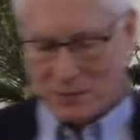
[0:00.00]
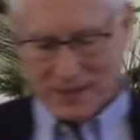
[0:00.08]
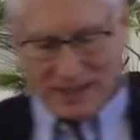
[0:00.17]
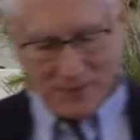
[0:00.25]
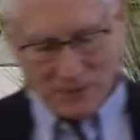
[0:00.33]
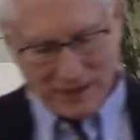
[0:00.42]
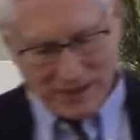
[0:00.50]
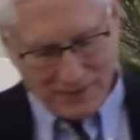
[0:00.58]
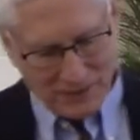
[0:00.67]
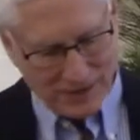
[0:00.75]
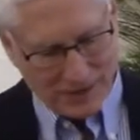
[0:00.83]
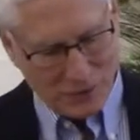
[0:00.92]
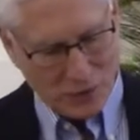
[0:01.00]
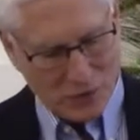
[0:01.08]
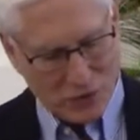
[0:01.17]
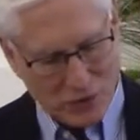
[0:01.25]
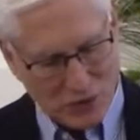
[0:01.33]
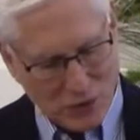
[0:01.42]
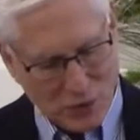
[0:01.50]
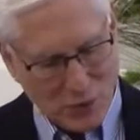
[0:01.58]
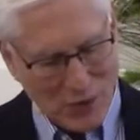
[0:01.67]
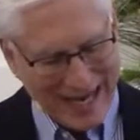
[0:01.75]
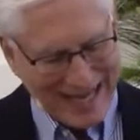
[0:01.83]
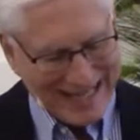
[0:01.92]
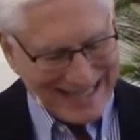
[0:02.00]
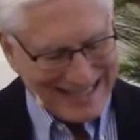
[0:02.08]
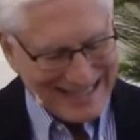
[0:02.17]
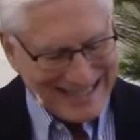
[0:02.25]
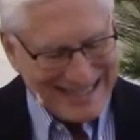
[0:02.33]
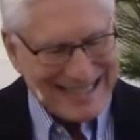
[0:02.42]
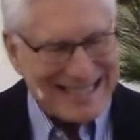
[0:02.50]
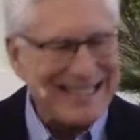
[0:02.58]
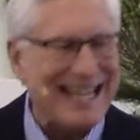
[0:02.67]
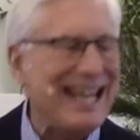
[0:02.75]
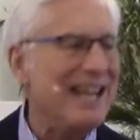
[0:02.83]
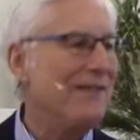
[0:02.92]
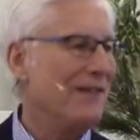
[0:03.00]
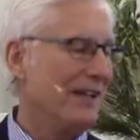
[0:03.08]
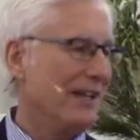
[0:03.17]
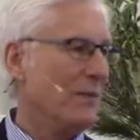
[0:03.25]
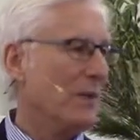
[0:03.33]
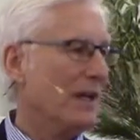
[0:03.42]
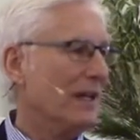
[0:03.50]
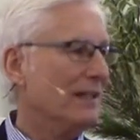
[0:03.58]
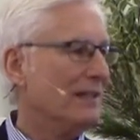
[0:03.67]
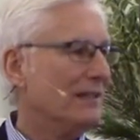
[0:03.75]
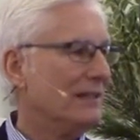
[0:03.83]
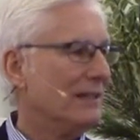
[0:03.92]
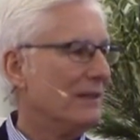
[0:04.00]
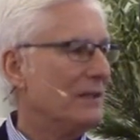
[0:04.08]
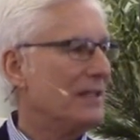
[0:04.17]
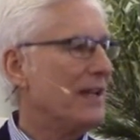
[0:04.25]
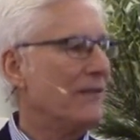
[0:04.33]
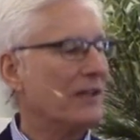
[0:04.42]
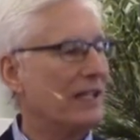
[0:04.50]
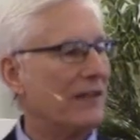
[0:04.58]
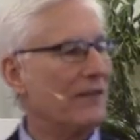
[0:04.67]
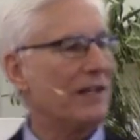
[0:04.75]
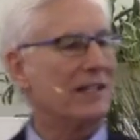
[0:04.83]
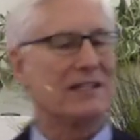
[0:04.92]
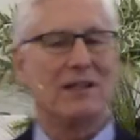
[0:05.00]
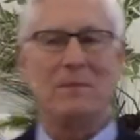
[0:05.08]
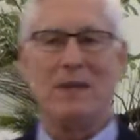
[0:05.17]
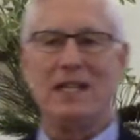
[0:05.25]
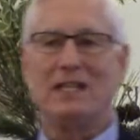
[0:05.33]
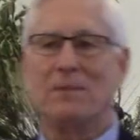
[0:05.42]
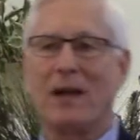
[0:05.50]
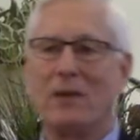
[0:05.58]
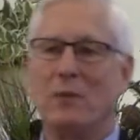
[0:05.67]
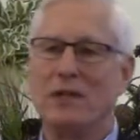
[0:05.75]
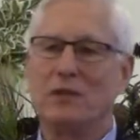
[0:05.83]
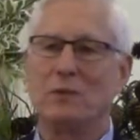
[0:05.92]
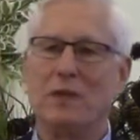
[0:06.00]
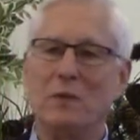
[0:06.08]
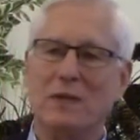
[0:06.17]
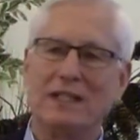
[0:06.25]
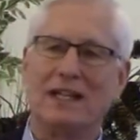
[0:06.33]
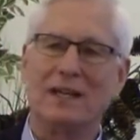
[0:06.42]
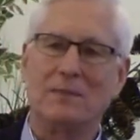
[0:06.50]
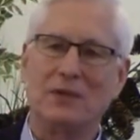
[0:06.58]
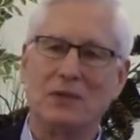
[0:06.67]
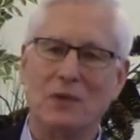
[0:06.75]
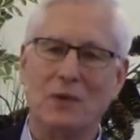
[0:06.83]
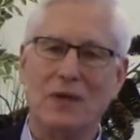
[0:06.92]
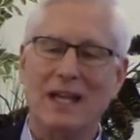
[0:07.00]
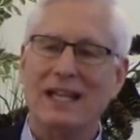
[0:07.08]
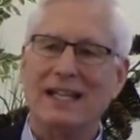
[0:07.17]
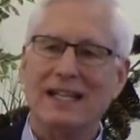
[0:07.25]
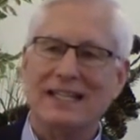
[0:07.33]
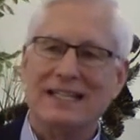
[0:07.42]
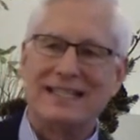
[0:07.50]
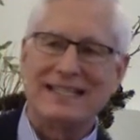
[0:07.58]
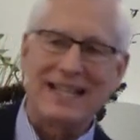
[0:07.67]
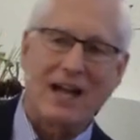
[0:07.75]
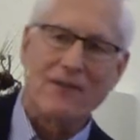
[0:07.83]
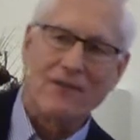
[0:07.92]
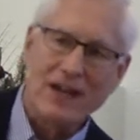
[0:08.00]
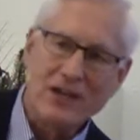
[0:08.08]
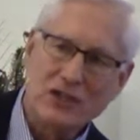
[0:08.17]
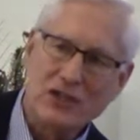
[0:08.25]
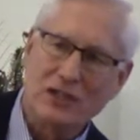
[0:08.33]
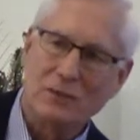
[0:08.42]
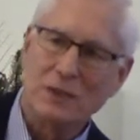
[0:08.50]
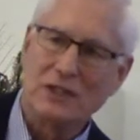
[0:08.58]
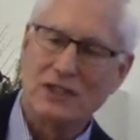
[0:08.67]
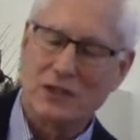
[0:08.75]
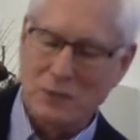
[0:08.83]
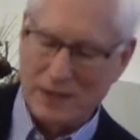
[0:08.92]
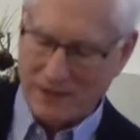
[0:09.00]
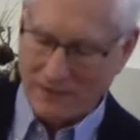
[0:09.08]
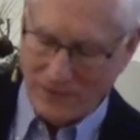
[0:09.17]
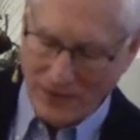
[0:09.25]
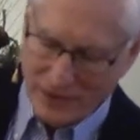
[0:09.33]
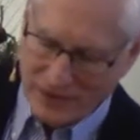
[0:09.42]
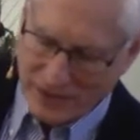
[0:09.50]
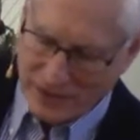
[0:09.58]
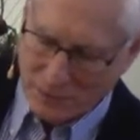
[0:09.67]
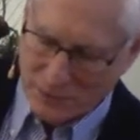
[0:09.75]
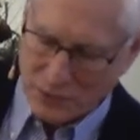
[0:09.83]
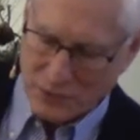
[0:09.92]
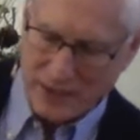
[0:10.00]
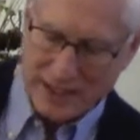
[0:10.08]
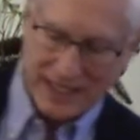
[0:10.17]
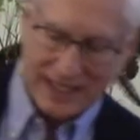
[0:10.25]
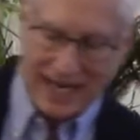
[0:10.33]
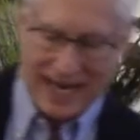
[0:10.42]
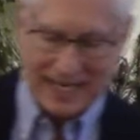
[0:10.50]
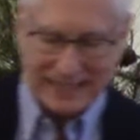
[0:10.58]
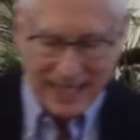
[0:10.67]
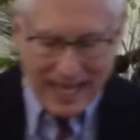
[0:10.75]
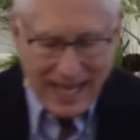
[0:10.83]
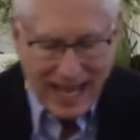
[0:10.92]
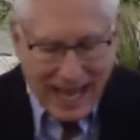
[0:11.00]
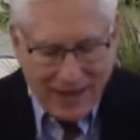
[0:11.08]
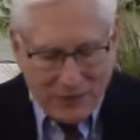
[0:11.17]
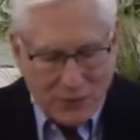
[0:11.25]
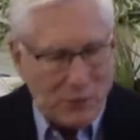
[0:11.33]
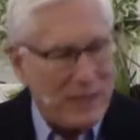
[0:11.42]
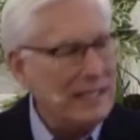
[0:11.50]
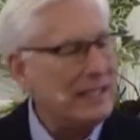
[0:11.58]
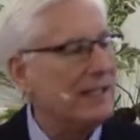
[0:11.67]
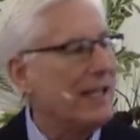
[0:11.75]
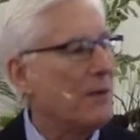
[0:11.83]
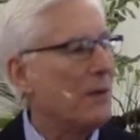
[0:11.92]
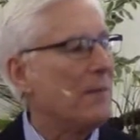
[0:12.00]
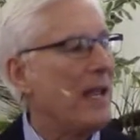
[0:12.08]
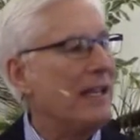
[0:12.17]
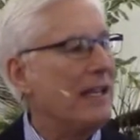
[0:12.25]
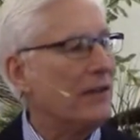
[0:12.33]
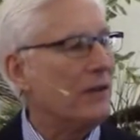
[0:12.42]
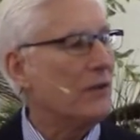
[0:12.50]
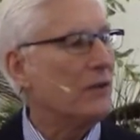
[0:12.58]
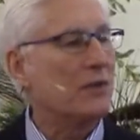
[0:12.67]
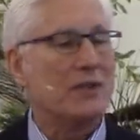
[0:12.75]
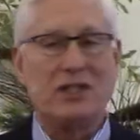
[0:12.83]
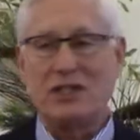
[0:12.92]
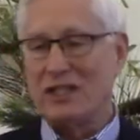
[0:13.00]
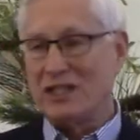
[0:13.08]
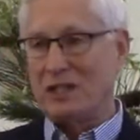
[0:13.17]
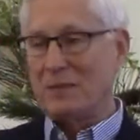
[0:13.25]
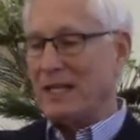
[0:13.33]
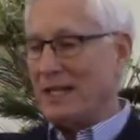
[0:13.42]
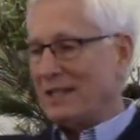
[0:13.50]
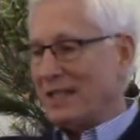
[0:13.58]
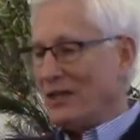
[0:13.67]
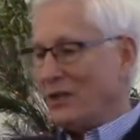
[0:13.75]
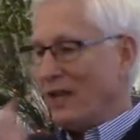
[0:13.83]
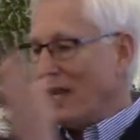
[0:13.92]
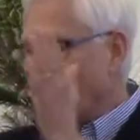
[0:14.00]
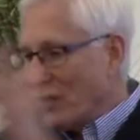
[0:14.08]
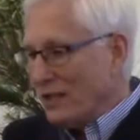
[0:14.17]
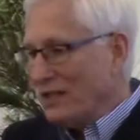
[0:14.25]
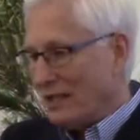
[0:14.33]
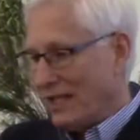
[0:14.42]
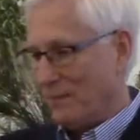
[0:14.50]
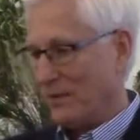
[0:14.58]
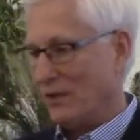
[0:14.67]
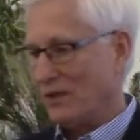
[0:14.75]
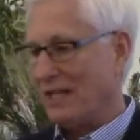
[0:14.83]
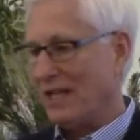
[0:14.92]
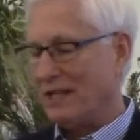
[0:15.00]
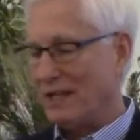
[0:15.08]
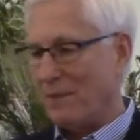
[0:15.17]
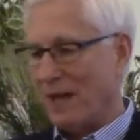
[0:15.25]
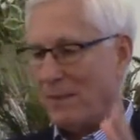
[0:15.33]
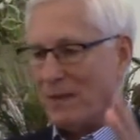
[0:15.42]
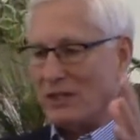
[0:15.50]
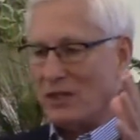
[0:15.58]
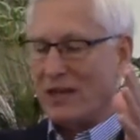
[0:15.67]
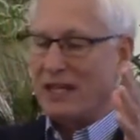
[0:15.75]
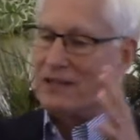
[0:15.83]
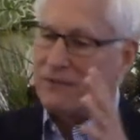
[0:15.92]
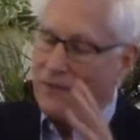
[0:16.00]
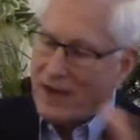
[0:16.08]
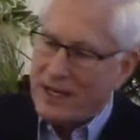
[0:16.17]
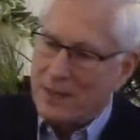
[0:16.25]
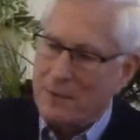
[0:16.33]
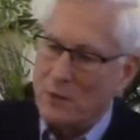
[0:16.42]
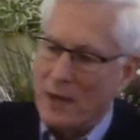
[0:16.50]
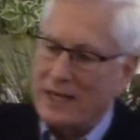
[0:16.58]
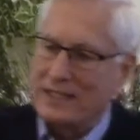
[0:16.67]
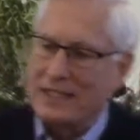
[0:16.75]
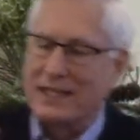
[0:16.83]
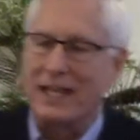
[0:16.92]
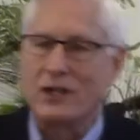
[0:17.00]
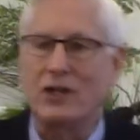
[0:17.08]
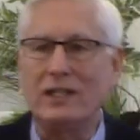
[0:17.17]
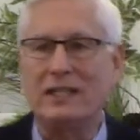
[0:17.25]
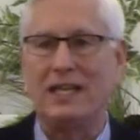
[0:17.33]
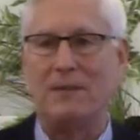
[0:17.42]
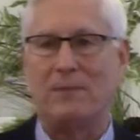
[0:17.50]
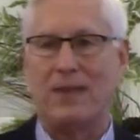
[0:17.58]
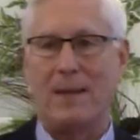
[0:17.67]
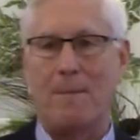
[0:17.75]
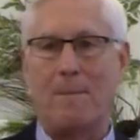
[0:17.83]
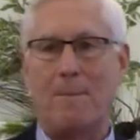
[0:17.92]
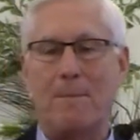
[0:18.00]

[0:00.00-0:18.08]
was never given in order to save anyone. It was never given as the means by which we would come to salvation, which is what the Pharisees were treating it as. And the reason they were making their own traditions is because they knew they couldn't keep those Ten Commandments. So they defined them in ways that they could keep them.